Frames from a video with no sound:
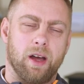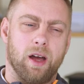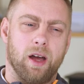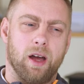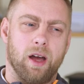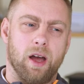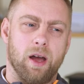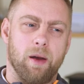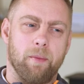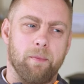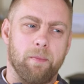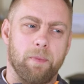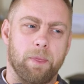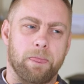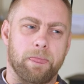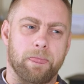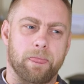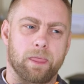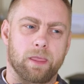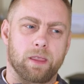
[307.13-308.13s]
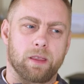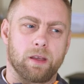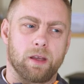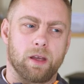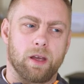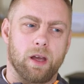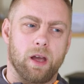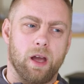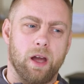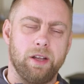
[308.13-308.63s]

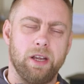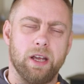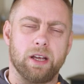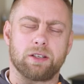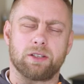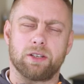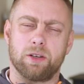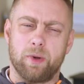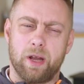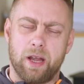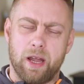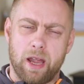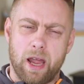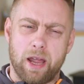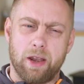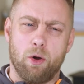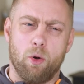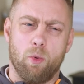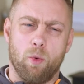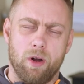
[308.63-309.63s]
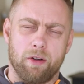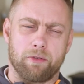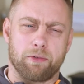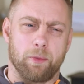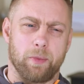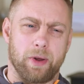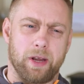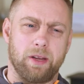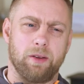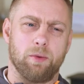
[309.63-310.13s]
And yeah, so it all worked
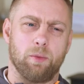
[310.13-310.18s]
for me,